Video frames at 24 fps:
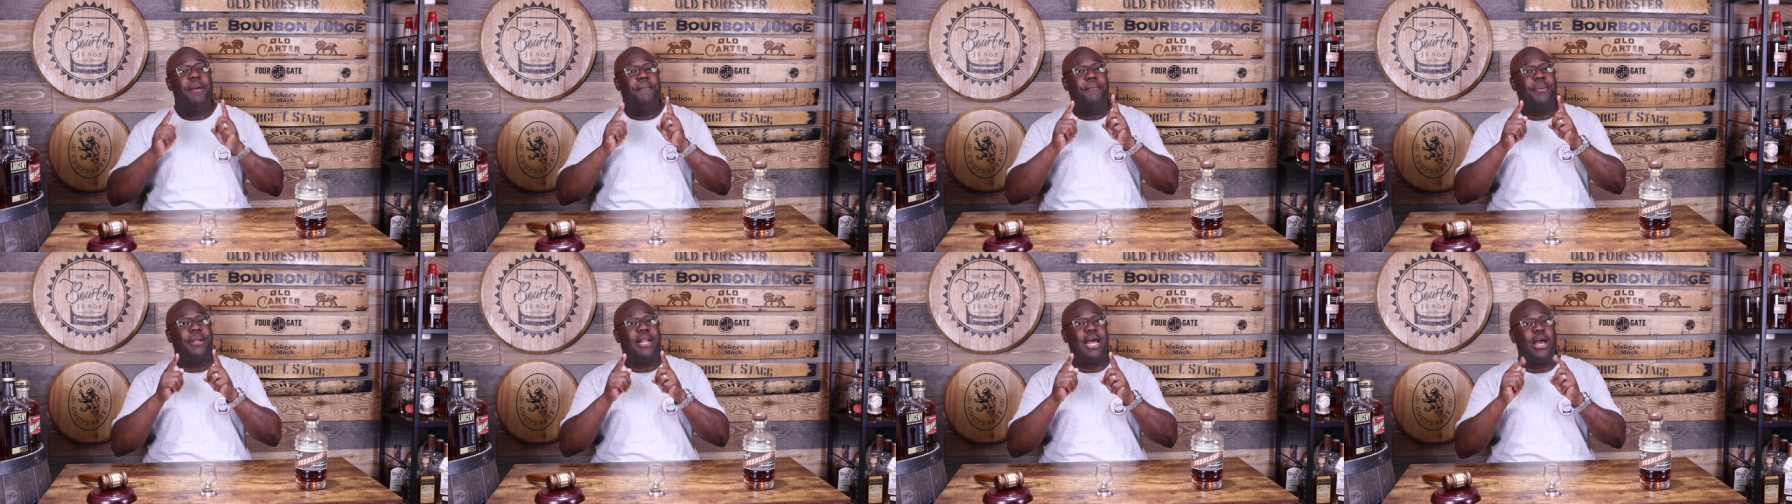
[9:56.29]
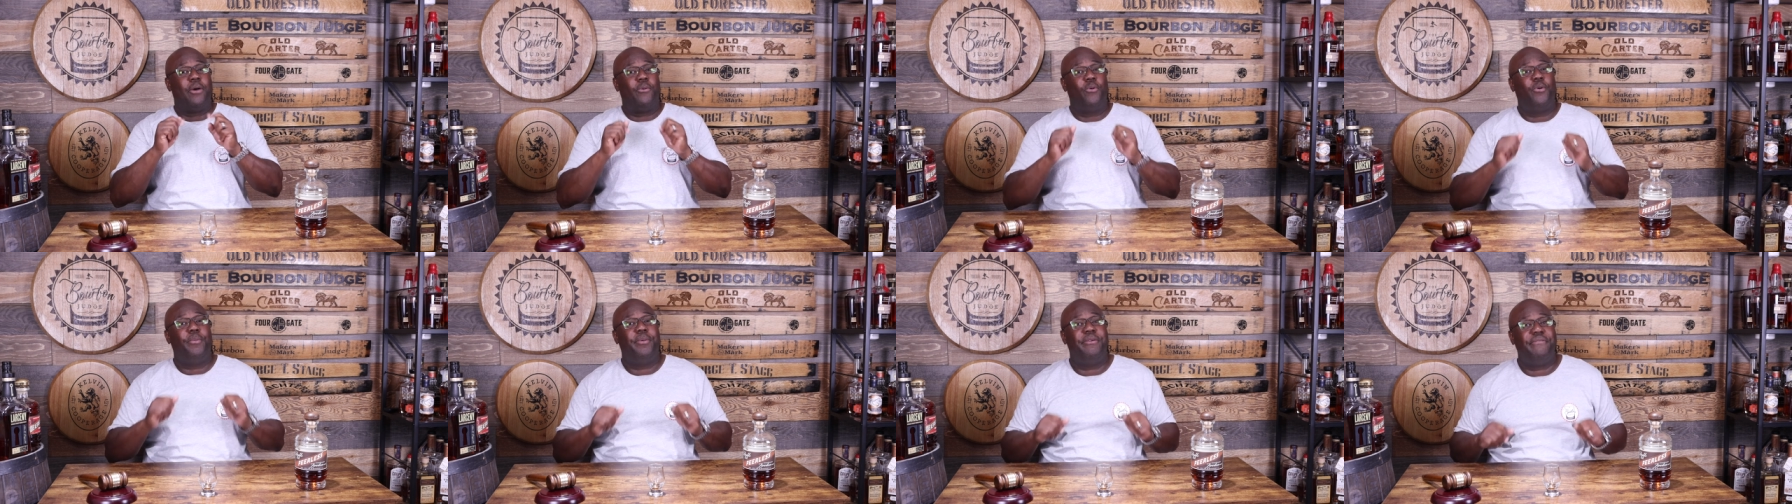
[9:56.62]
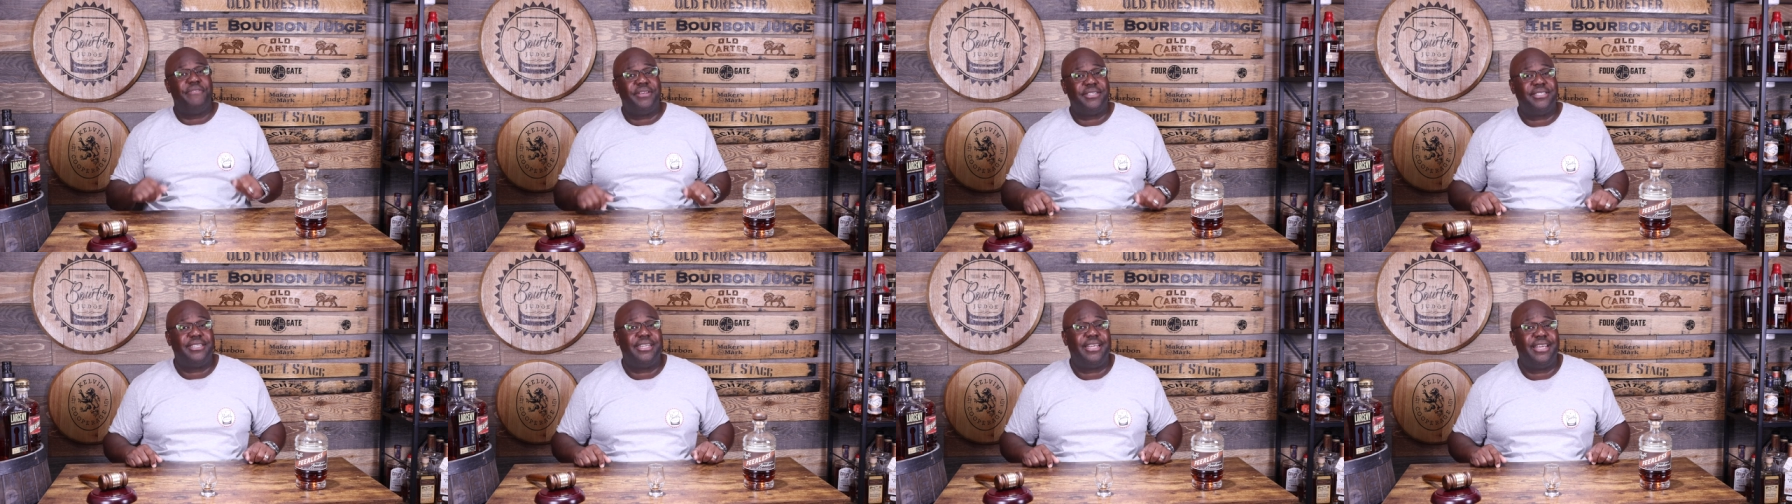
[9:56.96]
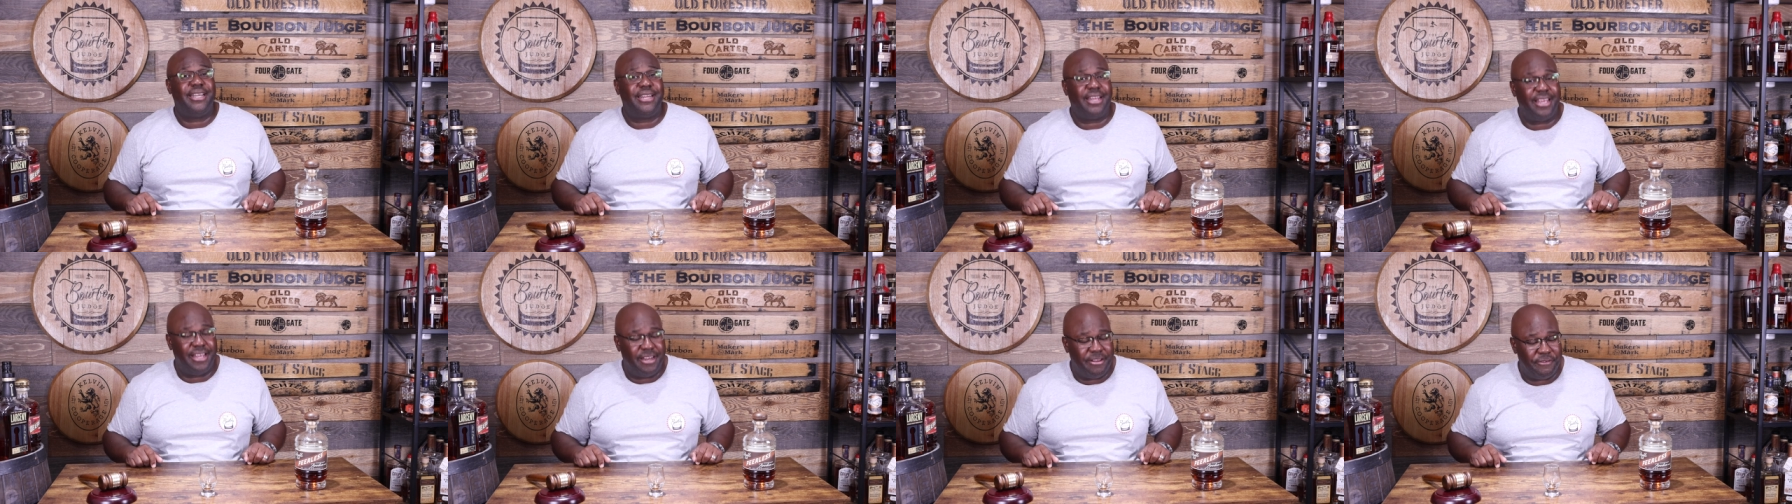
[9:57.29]
but I will be visiting
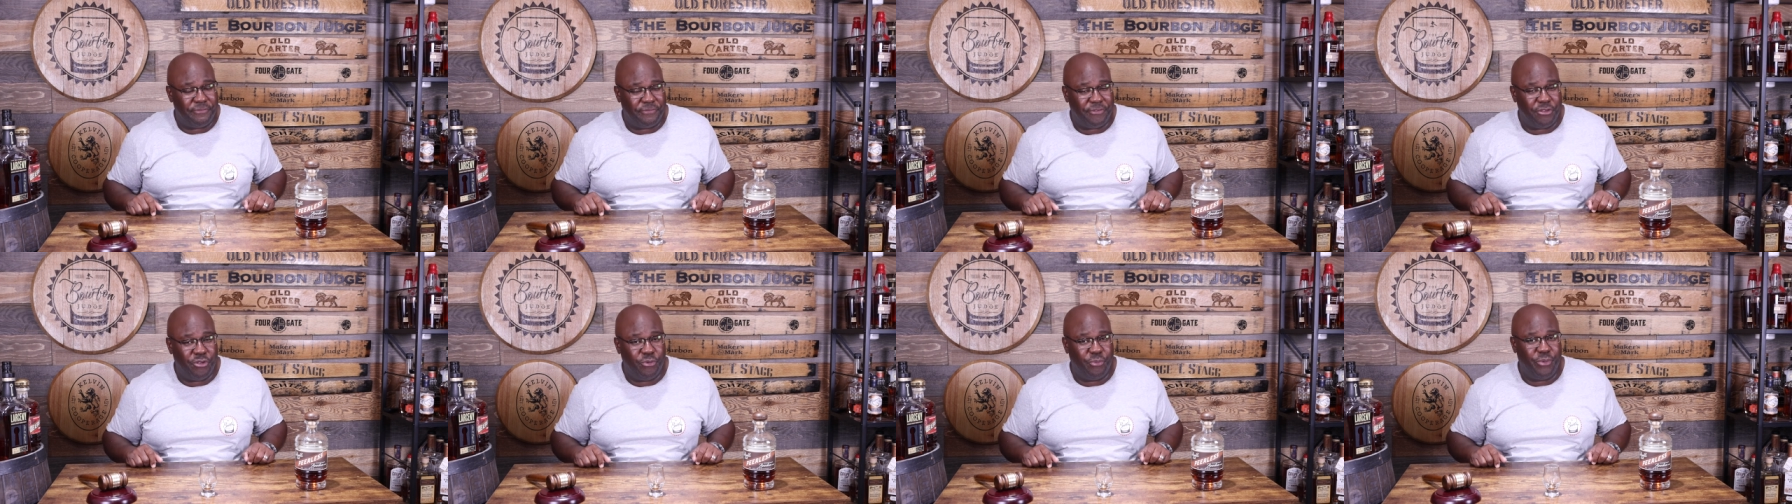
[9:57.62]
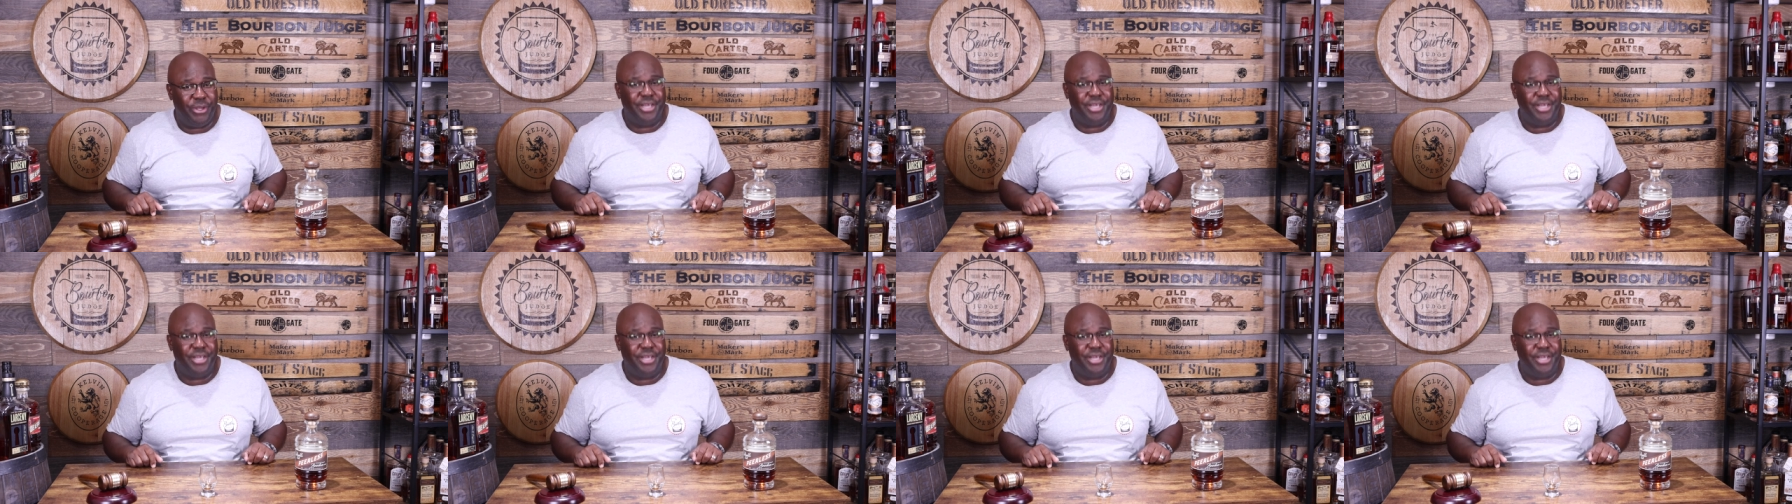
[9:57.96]
it in a few